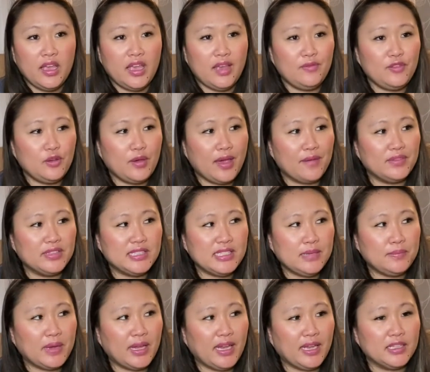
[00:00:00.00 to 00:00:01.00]
if you haven't
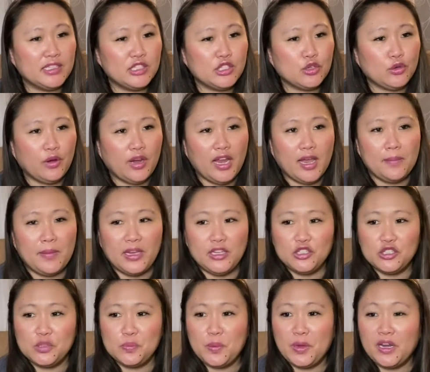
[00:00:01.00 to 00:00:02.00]
seen my Instagram, I
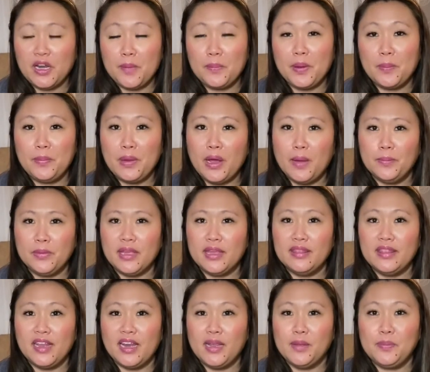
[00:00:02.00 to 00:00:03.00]
just put up a
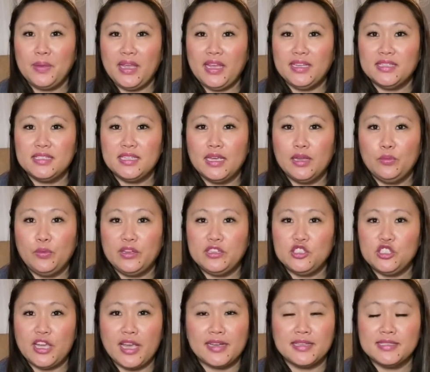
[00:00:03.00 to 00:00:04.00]
pumpkin that I painted with
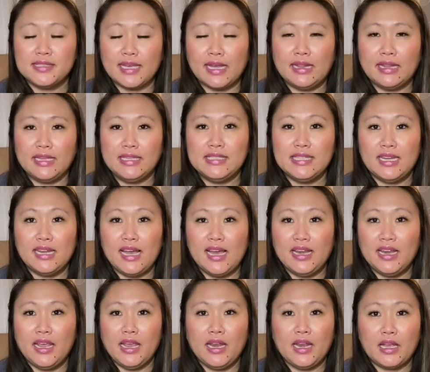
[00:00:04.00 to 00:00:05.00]
Jack Skellington
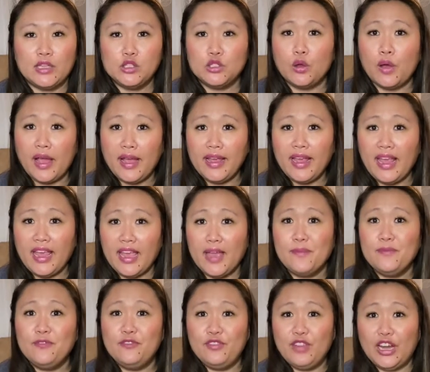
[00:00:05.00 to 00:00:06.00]
on it. So I
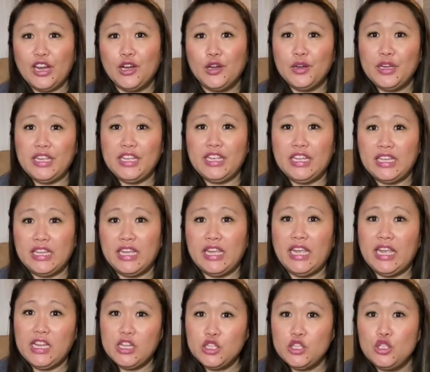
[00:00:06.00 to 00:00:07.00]
am very
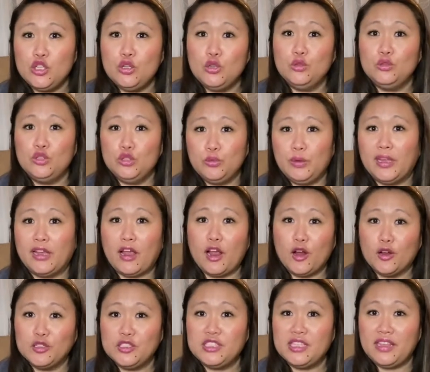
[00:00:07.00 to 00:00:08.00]
into doing
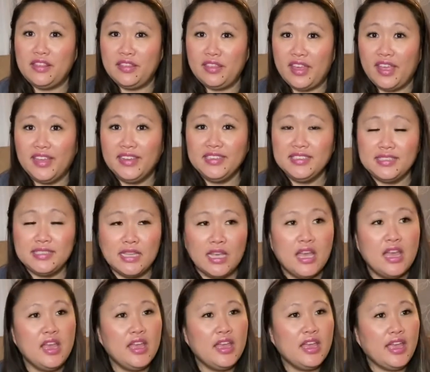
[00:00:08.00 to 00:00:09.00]
artsy things.
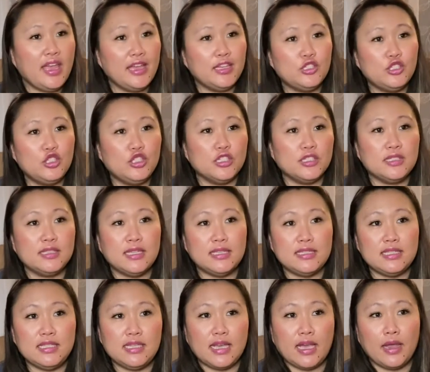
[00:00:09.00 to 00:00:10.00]
It's just the
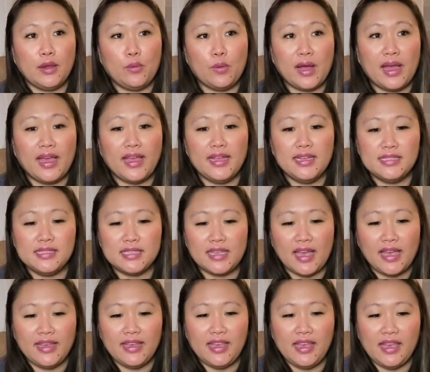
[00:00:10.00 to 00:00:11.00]
DIYs.
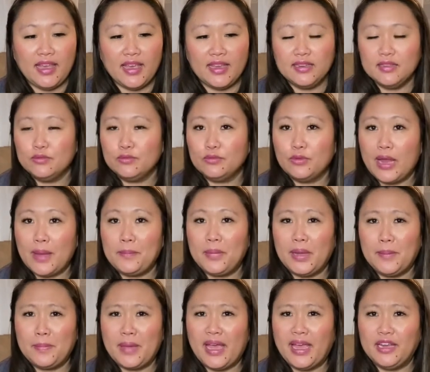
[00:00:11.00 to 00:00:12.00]
I can't wrap
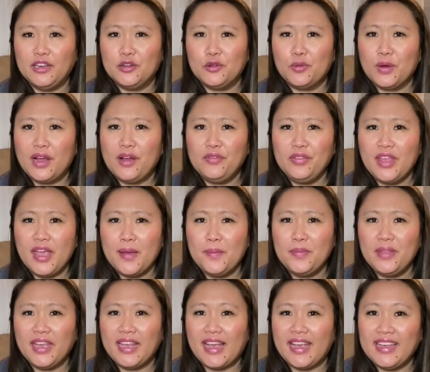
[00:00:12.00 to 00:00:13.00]
my mind around them.
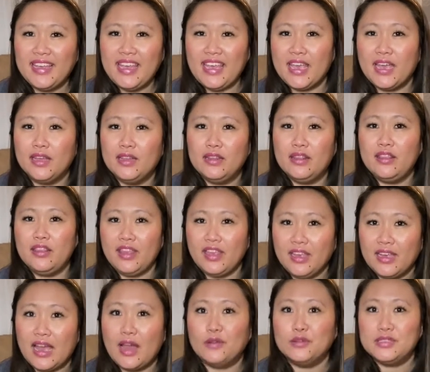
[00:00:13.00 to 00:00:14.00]
Like I can't
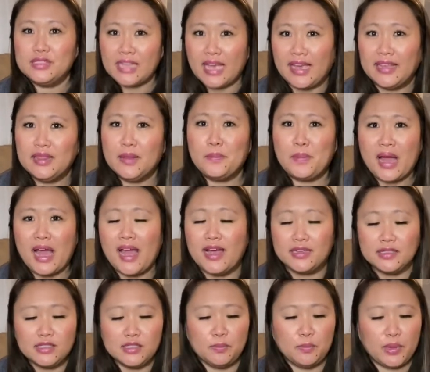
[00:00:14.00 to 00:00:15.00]
think outside the
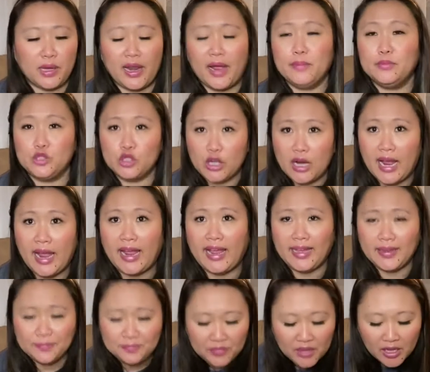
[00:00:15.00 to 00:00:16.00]
box, but I'm
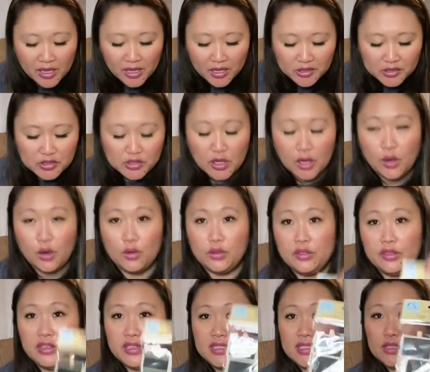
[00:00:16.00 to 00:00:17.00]
trying. So
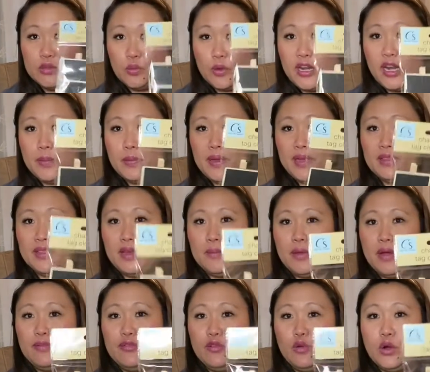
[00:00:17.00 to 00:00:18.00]
this is what I picked
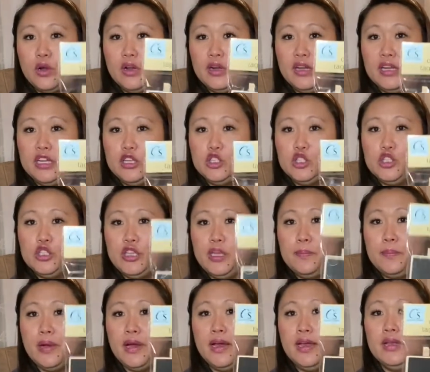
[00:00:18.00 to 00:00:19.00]
them up for initially,
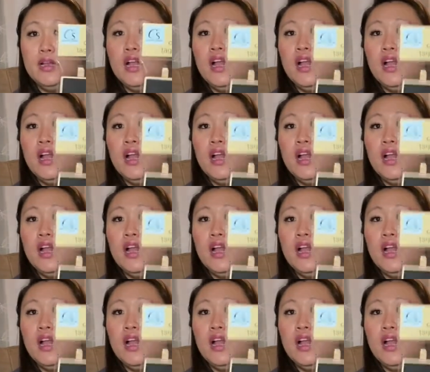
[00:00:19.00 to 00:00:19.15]
but